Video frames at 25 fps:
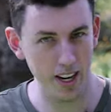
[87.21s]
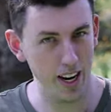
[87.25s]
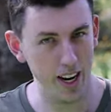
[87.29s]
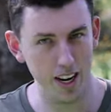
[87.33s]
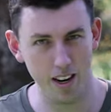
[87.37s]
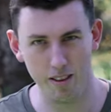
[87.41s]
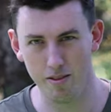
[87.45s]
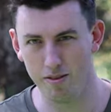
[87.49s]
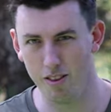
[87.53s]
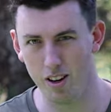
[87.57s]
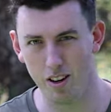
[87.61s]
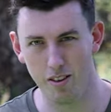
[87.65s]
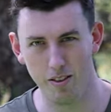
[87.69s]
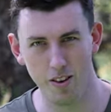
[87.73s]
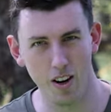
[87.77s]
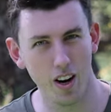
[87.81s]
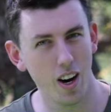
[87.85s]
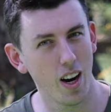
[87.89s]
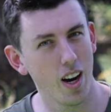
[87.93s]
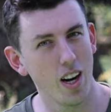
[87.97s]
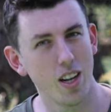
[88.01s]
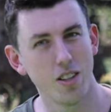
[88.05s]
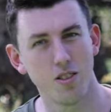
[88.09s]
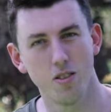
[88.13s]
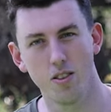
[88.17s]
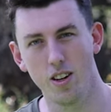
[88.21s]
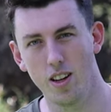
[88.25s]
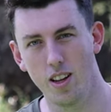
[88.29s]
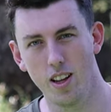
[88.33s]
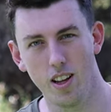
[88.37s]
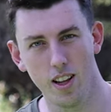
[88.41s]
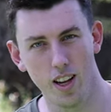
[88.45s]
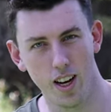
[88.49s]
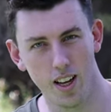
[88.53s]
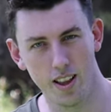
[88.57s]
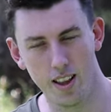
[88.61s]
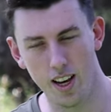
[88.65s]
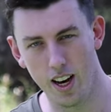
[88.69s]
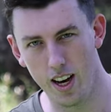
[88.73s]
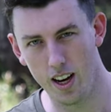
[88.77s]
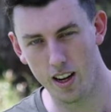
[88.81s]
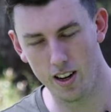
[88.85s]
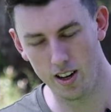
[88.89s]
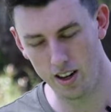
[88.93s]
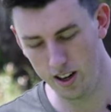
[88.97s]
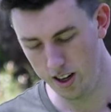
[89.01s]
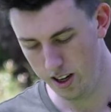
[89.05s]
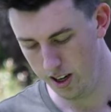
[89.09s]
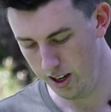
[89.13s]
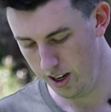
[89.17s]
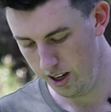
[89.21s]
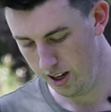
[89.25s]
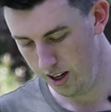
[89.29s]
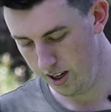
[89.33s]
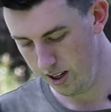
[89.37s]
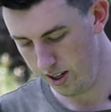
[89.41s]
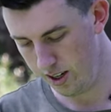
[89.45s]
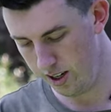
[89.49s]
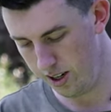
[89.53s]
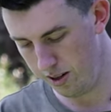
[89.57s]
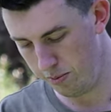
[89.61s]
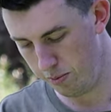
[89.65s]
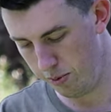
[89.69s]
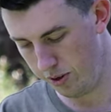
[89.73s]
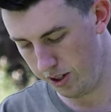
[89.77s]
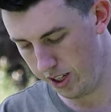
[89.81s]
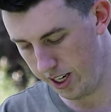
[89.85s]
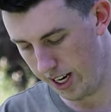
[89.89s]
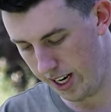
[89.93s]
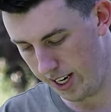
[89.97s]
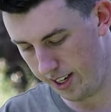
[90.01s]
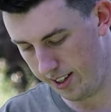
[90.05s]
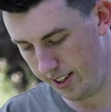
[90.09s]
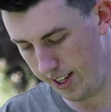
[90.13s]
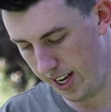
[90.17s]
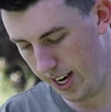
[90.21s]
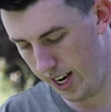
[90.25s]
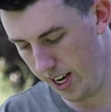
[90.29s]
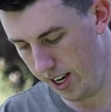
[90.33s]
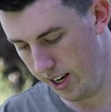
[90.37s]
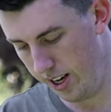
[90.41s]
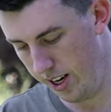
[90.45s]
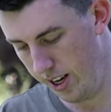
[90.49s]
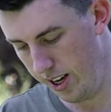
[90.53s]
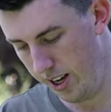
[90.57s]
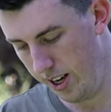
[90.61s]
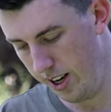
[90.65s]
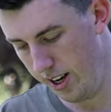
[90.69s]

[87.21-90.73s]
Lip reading: down in front of your eyes or anything like that. Just protects that.